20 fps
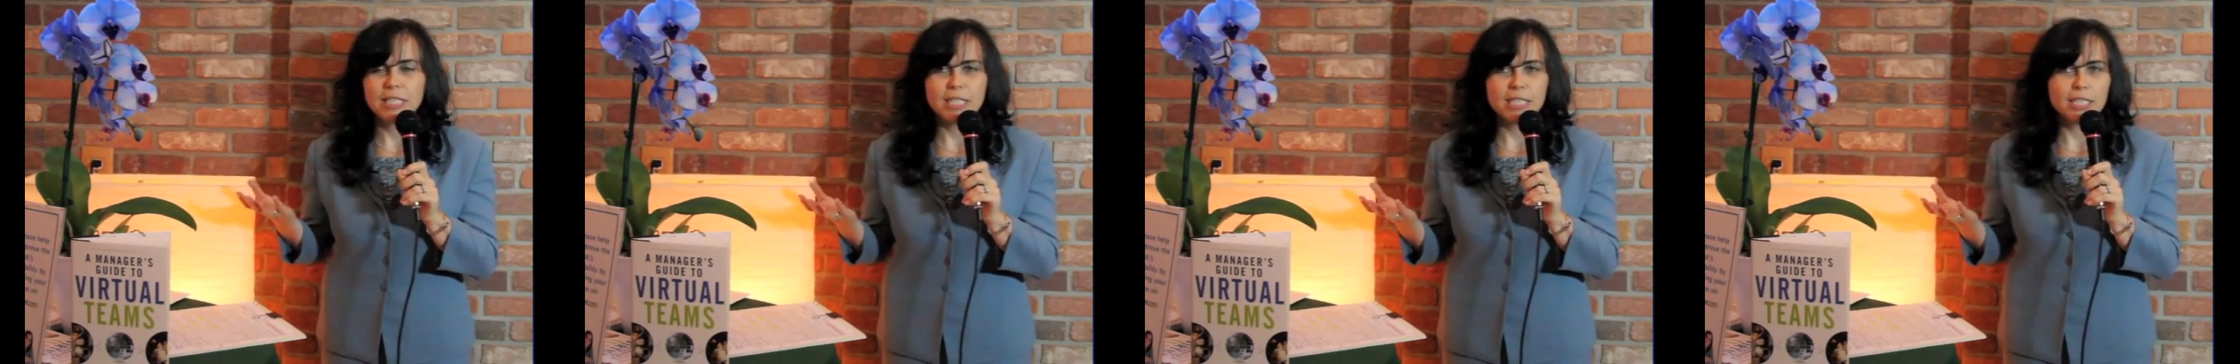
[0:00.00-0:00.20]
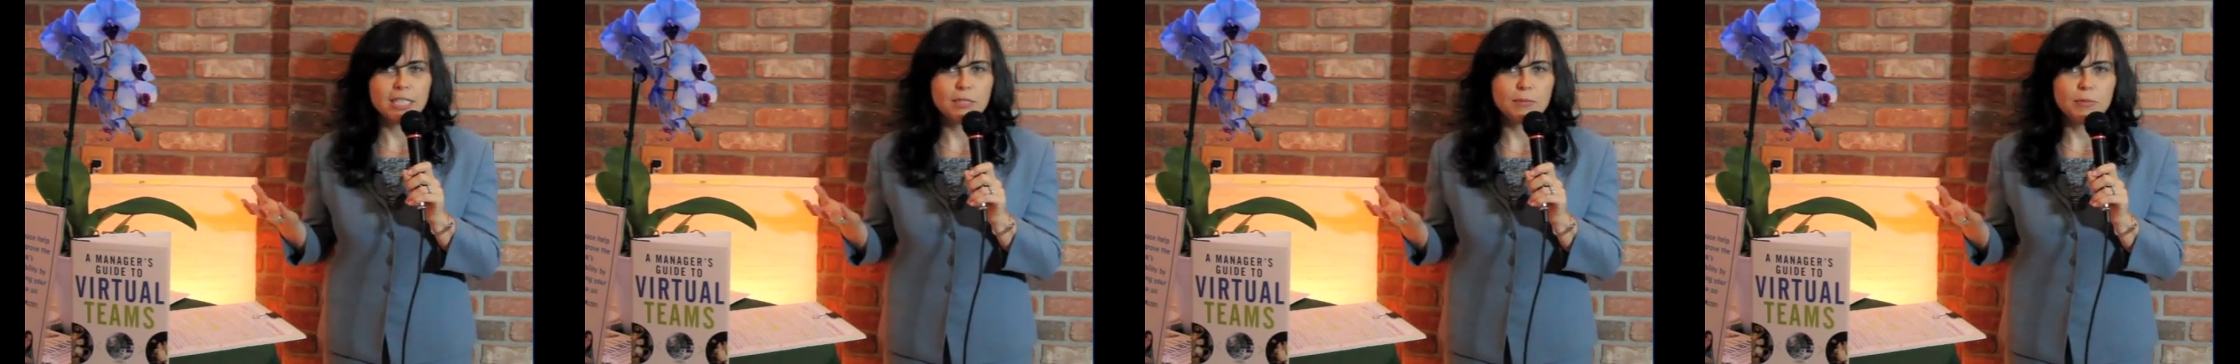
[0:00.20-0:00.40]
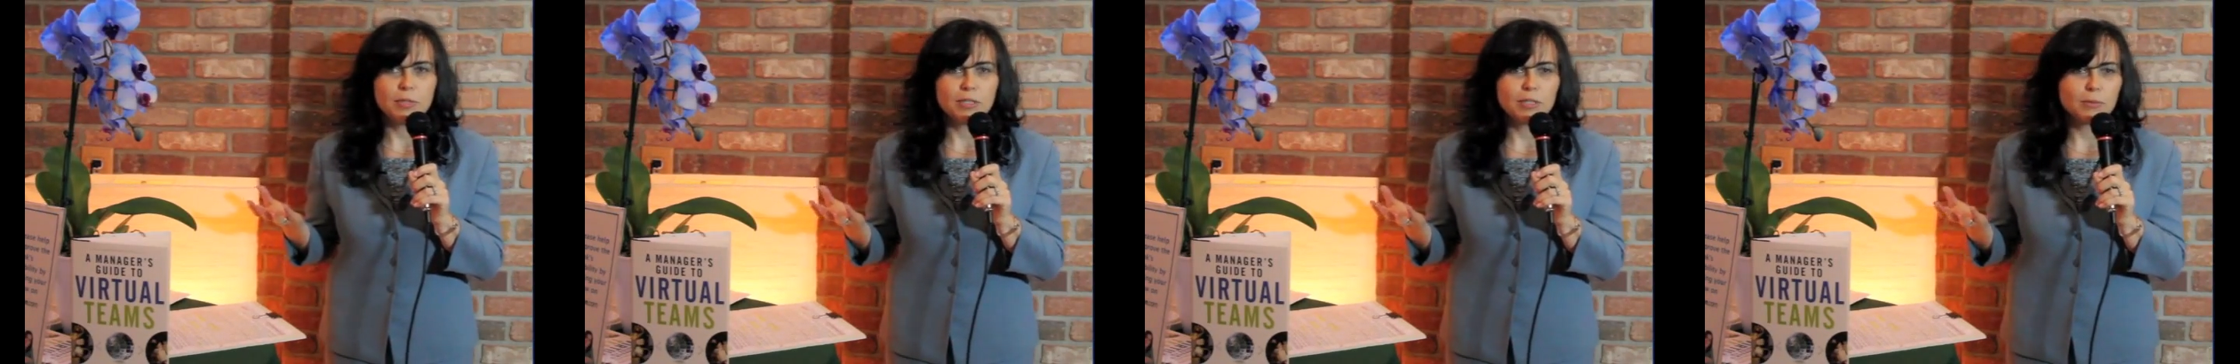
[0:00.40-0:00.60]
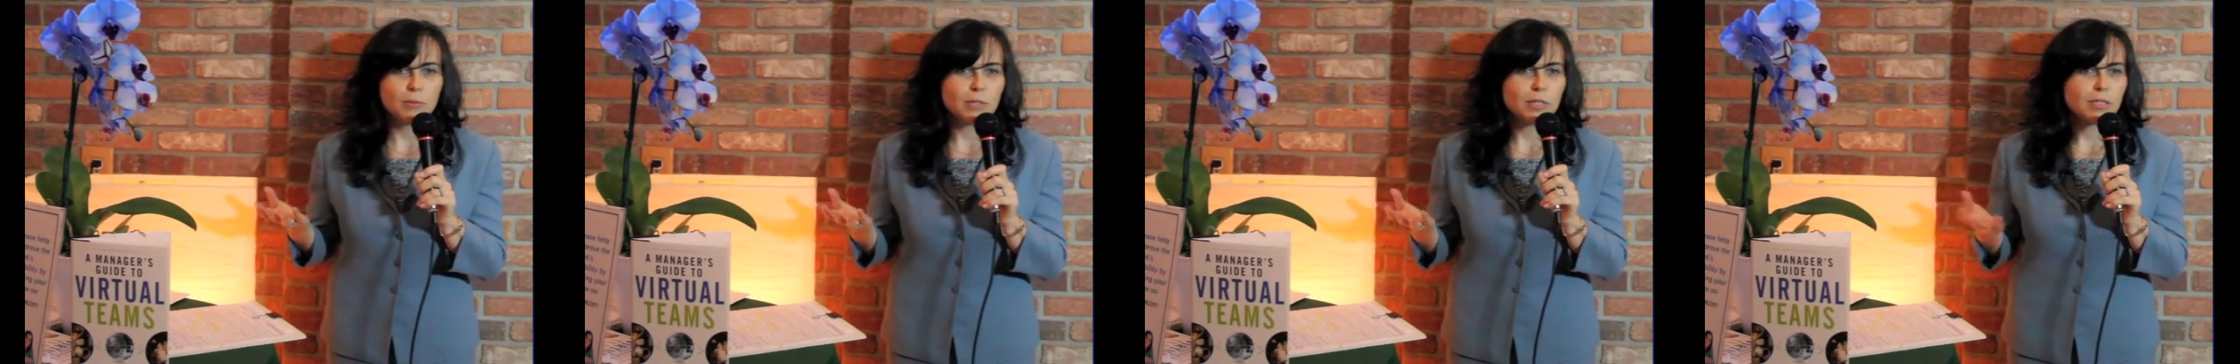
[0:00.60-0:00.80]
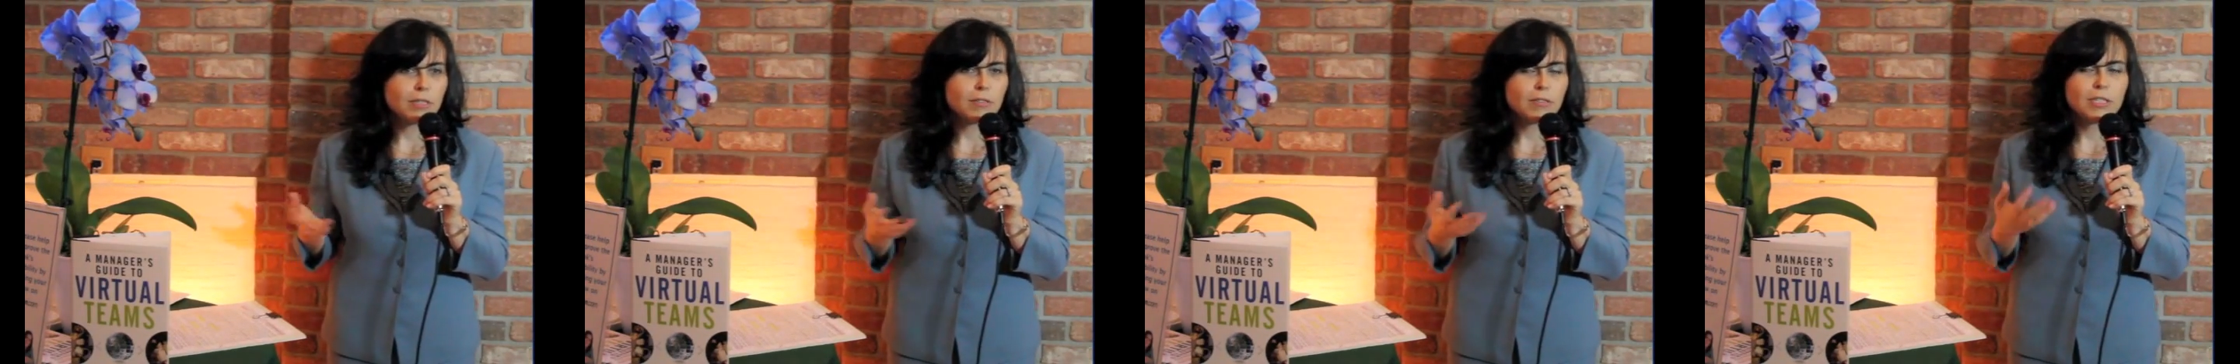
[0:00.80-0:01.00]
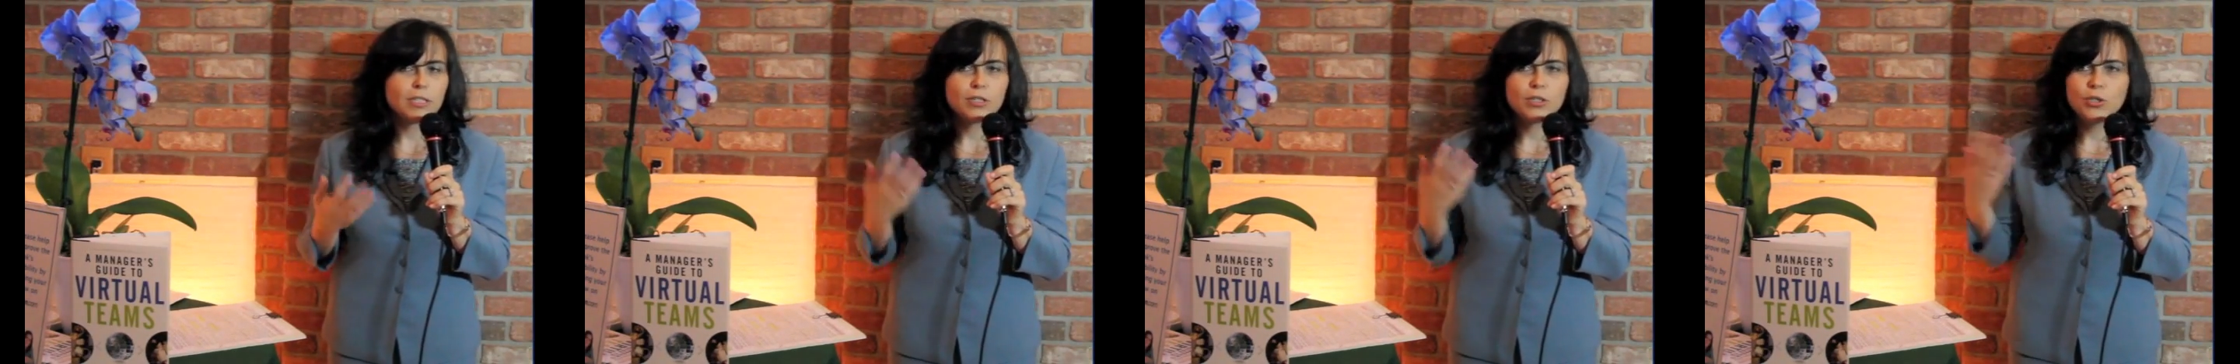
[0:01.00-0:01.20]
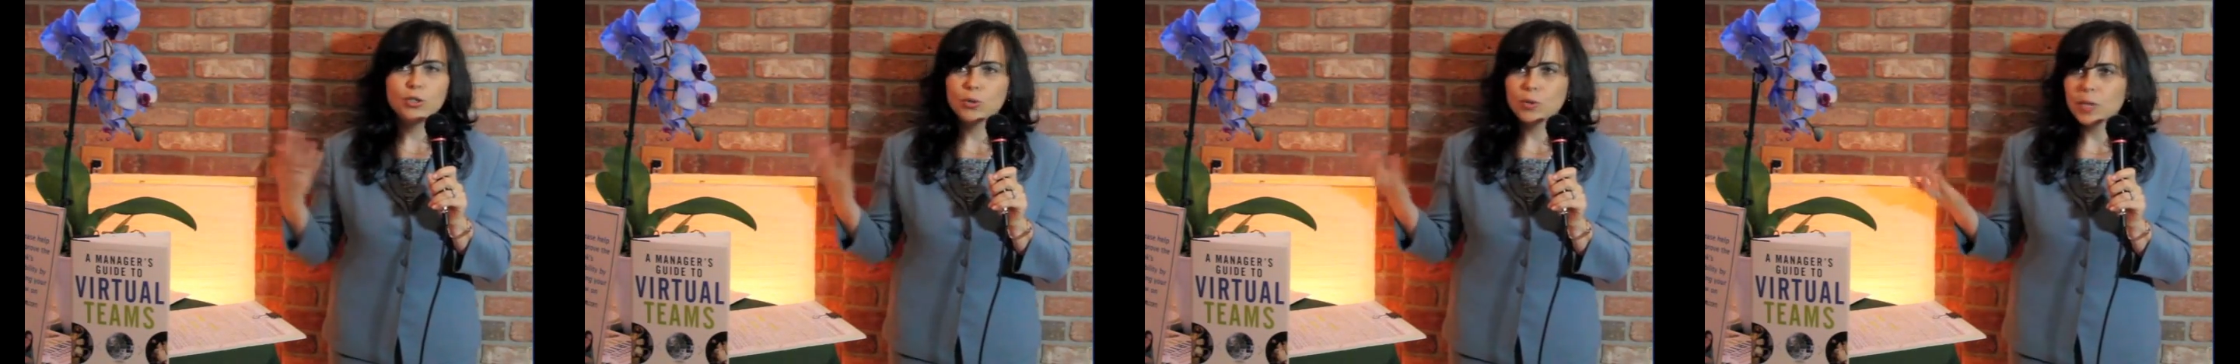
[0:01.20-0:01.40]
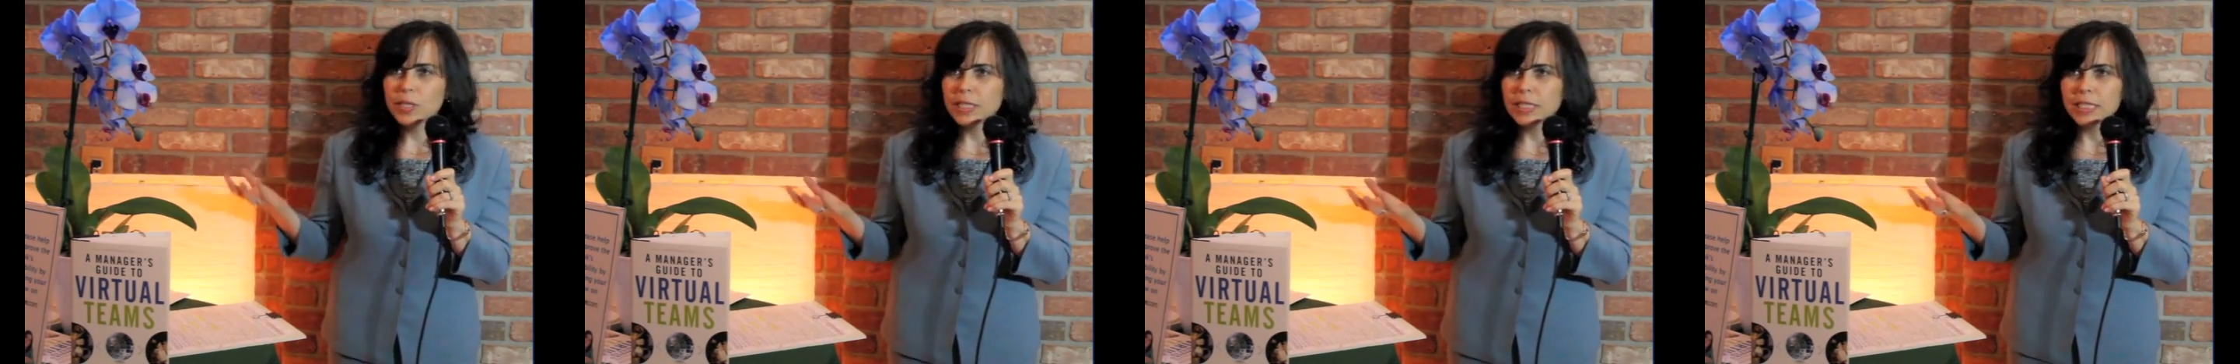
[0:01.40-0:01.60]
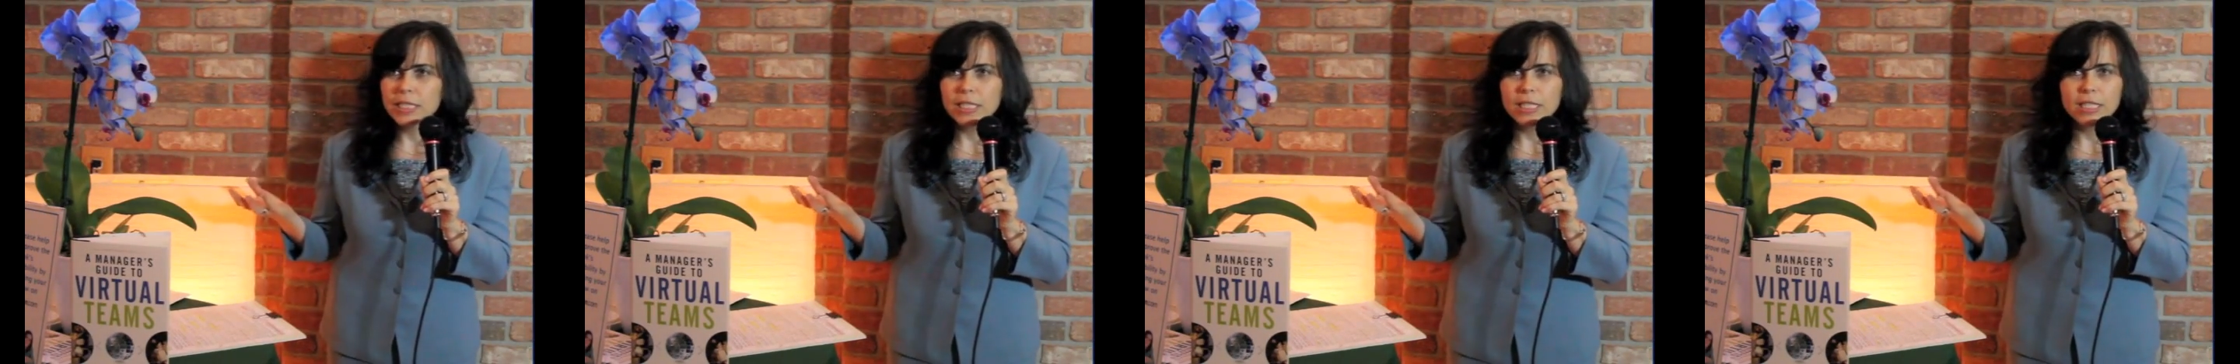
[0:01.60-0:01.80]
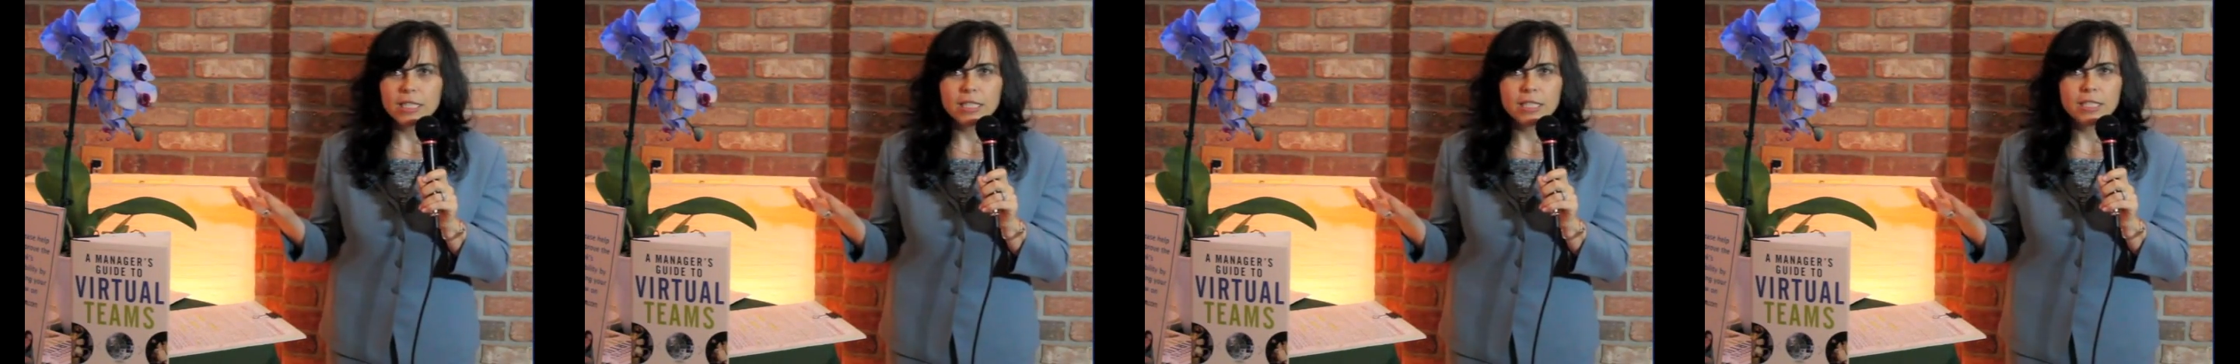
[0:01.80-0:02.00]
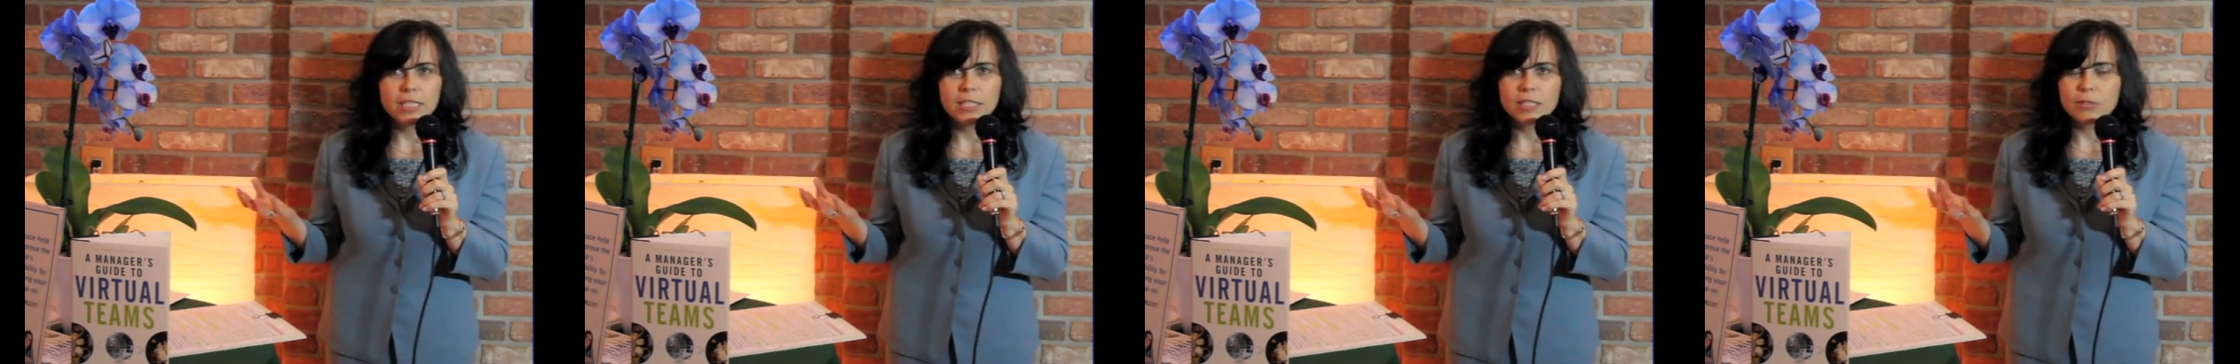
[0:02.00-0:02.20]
teams that were disjointed.